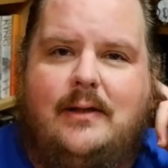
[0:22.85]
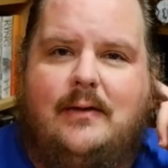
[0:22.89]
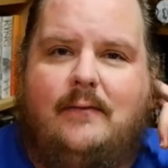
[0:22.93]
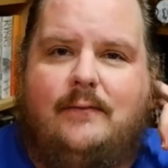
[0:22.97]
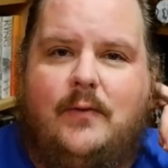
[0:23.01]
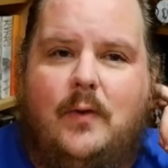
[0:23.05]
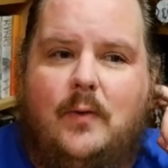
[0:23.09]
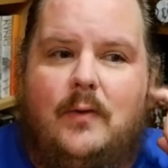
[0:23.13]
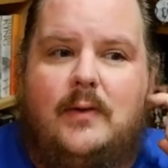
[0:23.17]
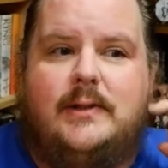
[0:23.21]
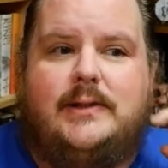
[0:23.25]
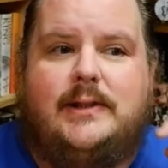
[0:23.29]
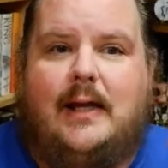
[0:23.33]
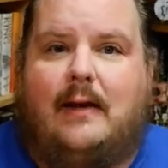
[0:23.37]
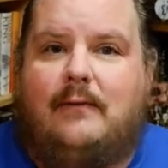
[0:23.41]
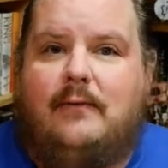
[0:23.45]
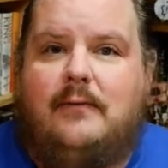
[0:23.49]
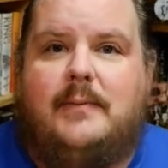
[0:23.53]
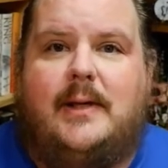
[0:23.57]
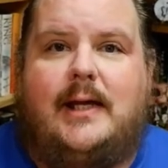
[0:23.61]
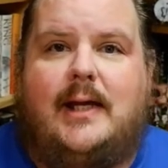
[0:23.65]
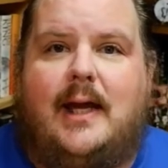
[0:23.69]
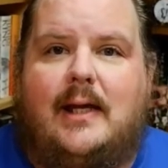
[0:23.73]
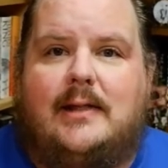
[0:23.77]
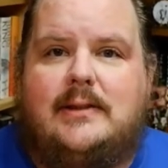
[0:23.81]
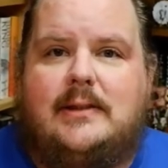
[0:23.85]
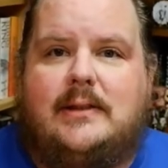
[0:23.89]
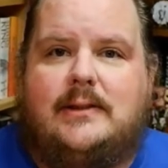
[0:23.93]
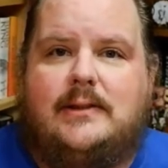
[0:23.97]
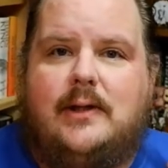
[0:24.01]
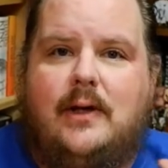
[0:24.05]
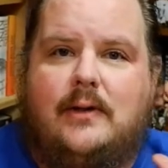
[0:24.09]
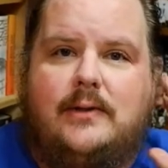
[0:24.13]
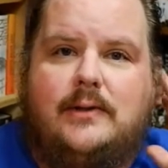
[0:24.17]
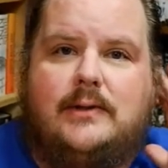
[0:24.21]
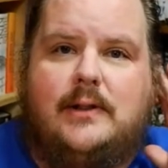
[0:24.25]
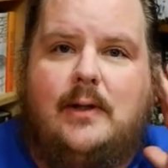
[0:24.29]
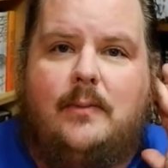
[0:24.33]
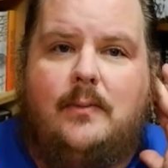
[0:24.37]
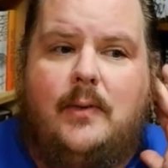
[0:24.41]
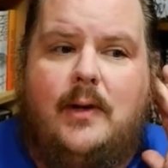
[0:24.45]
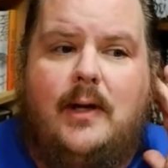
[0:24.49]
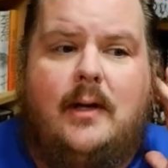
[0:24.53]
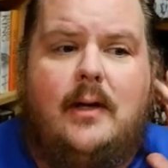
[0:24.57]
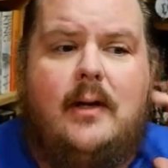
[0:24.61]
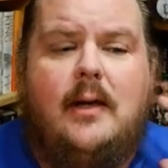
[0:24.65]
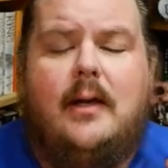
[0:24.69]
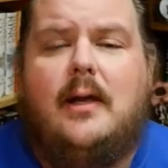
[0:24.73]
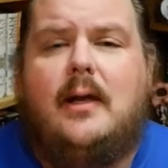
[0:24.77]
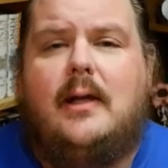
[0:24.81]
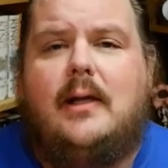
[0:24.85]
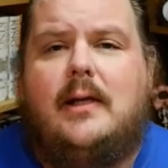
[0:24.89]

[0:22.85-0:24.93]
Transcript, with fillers: Of course, everybody has to start somewhere.